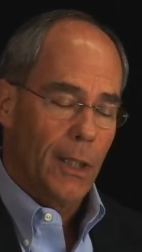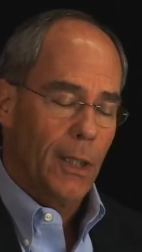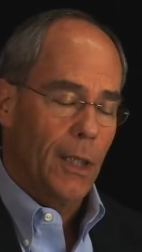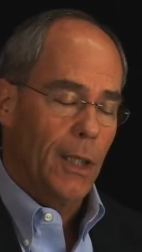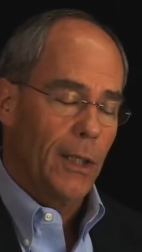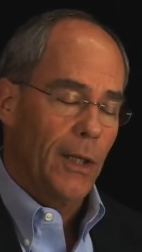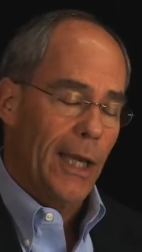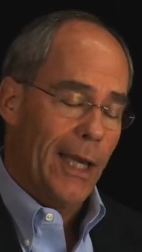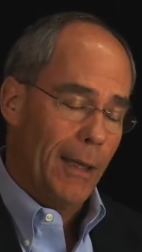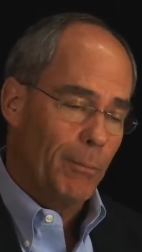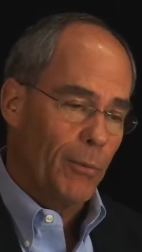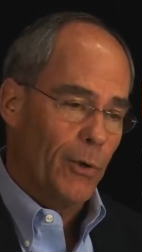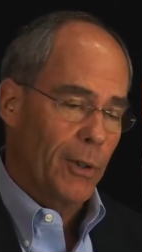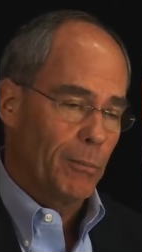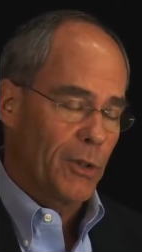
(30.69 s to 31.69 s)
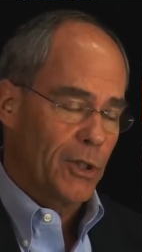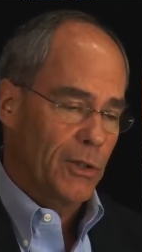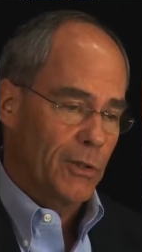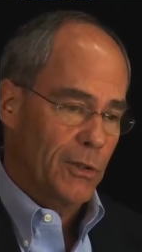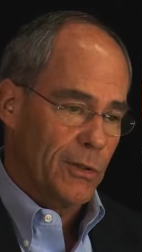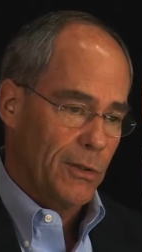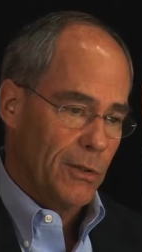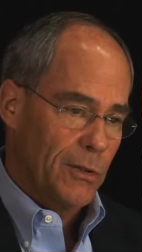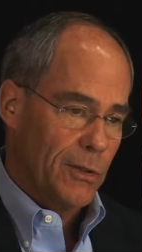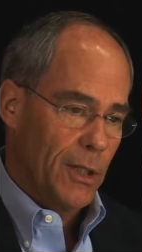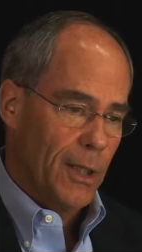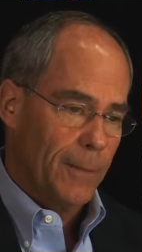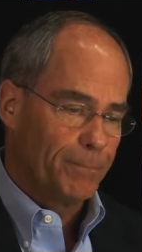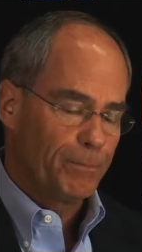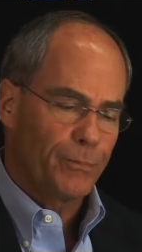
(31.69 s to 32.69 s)
uh, hampering businesses.
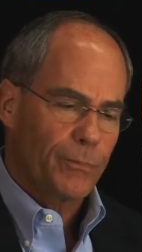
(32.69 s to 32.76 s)
Um,